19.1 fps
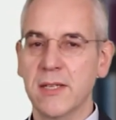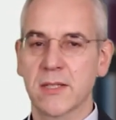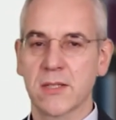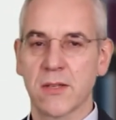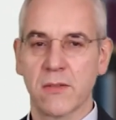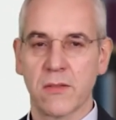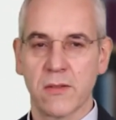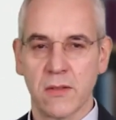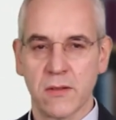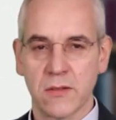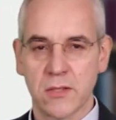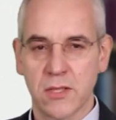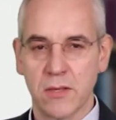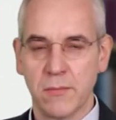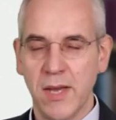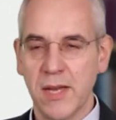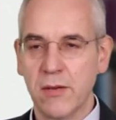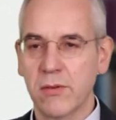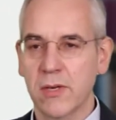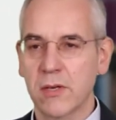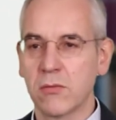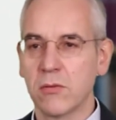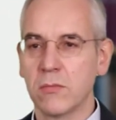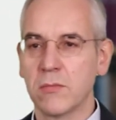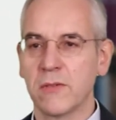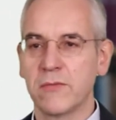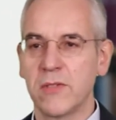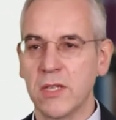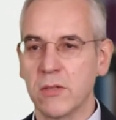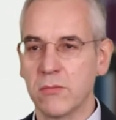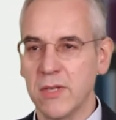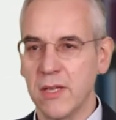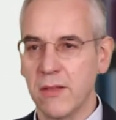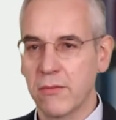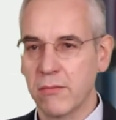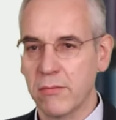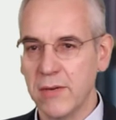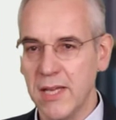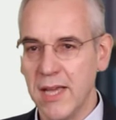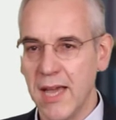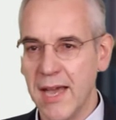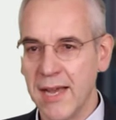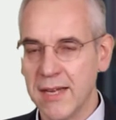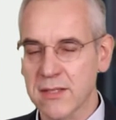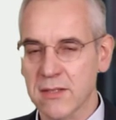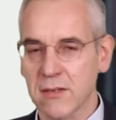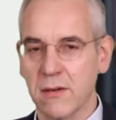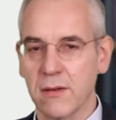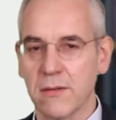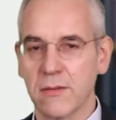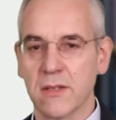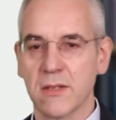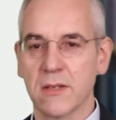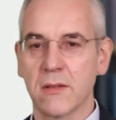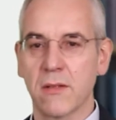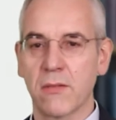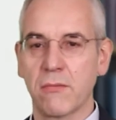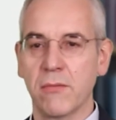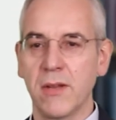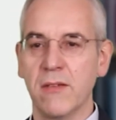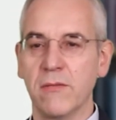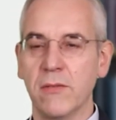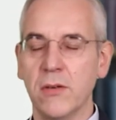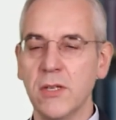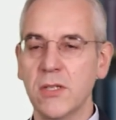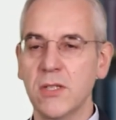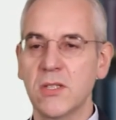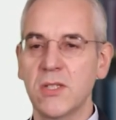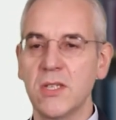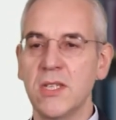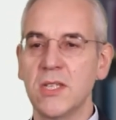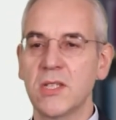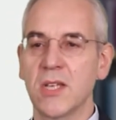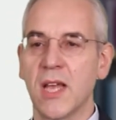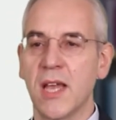so the symmetric group of degree 3 acts on the three vertices,